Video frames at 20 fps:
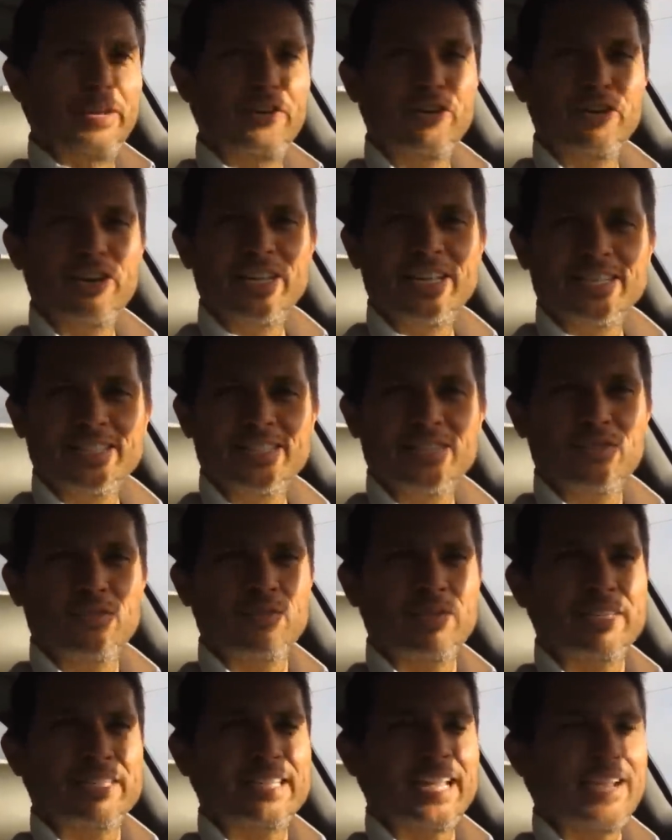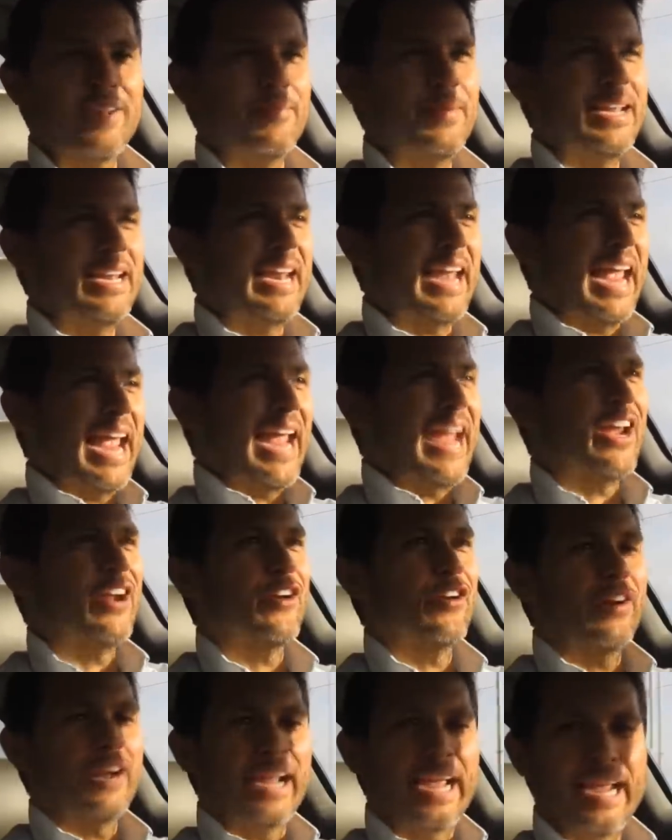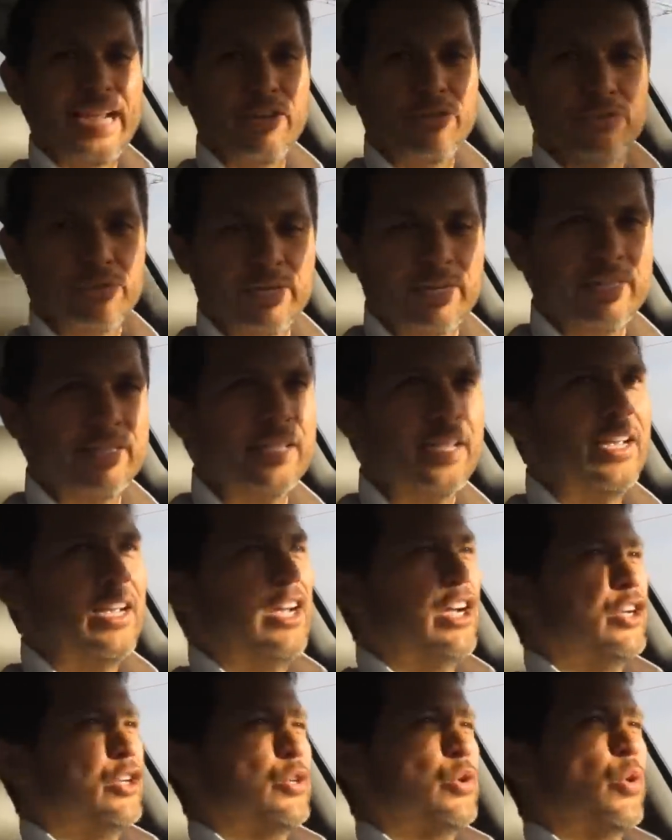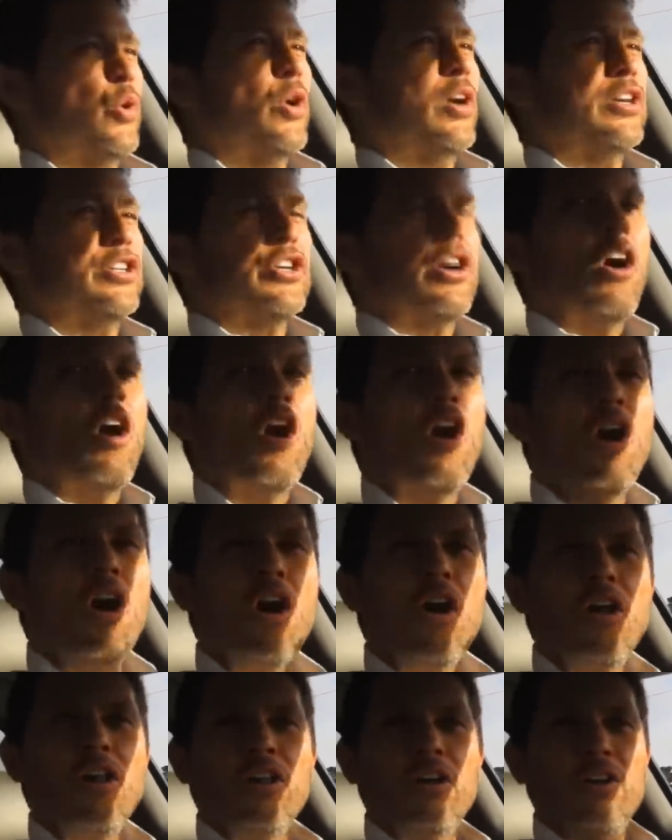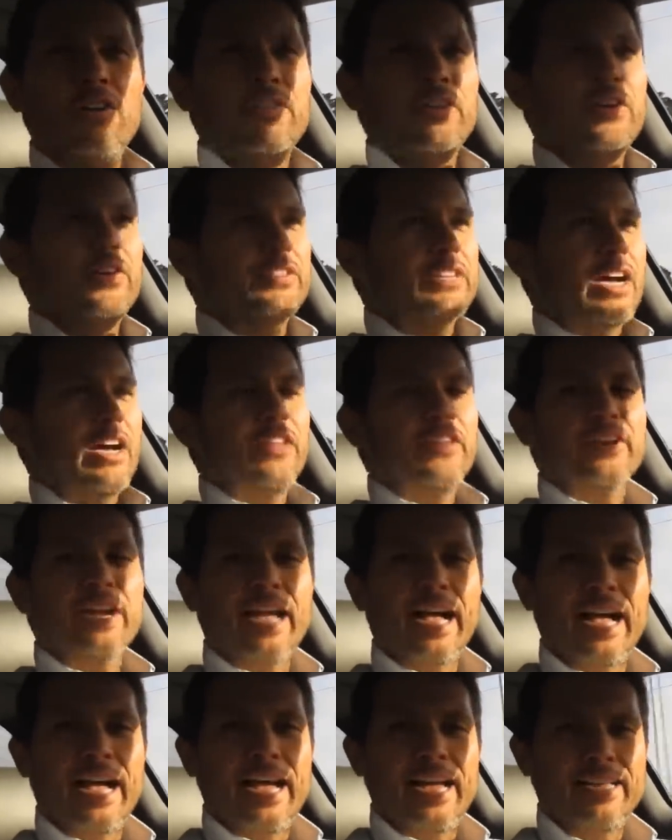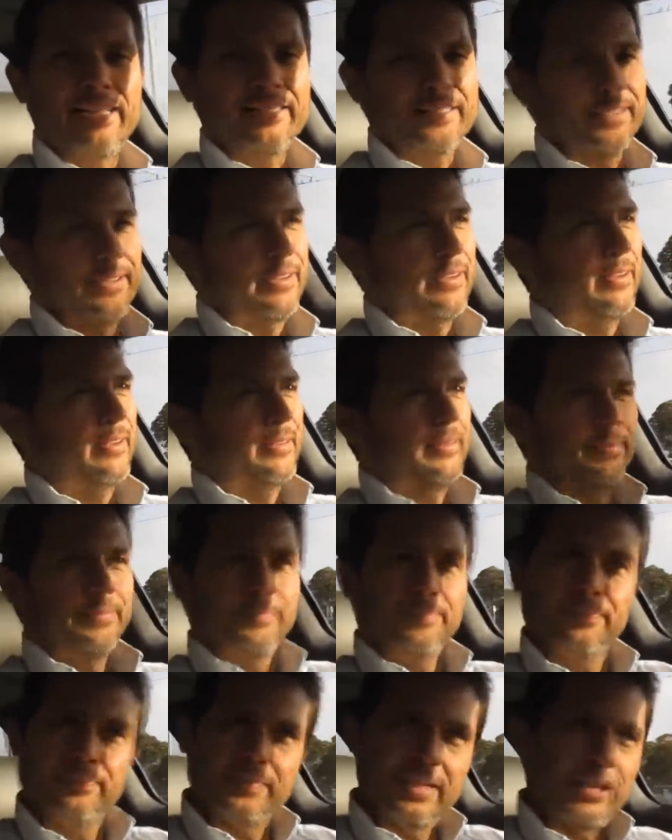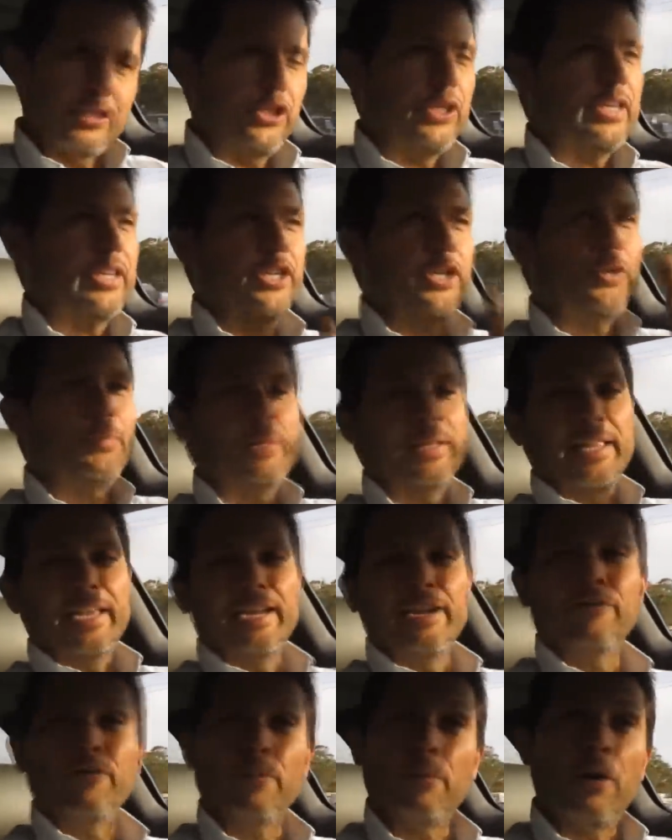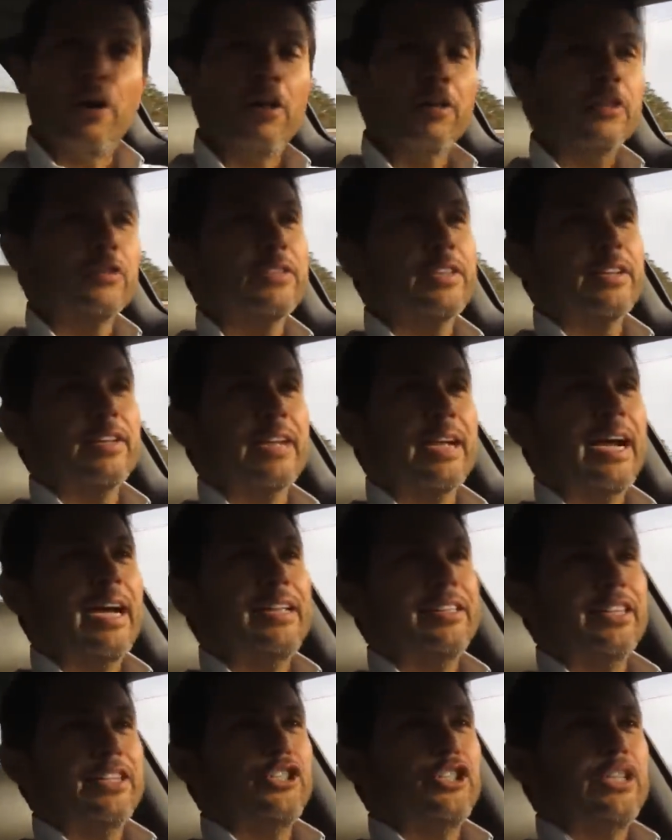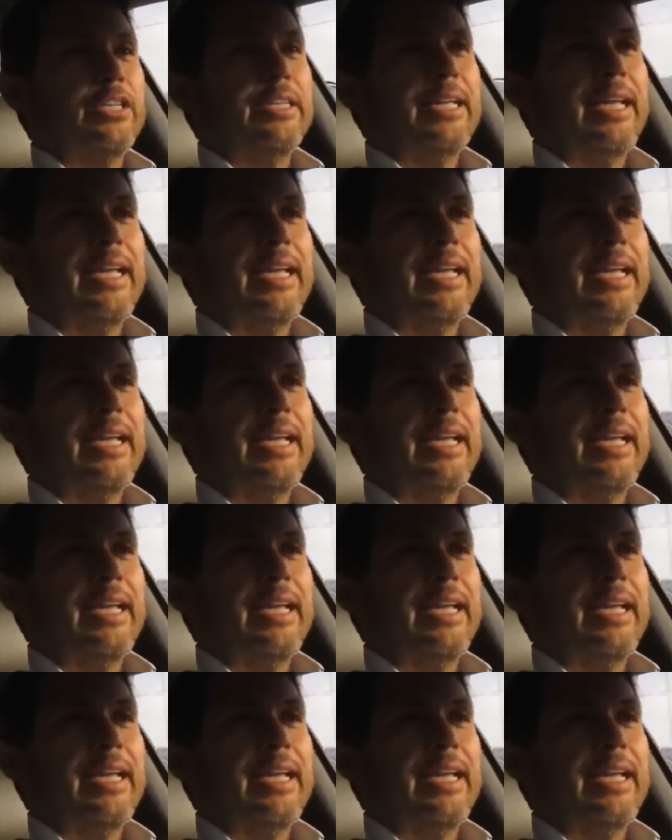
bitterness, resentment, anger, and hatred towards all of those other guys that she accumulated from all those other guys that she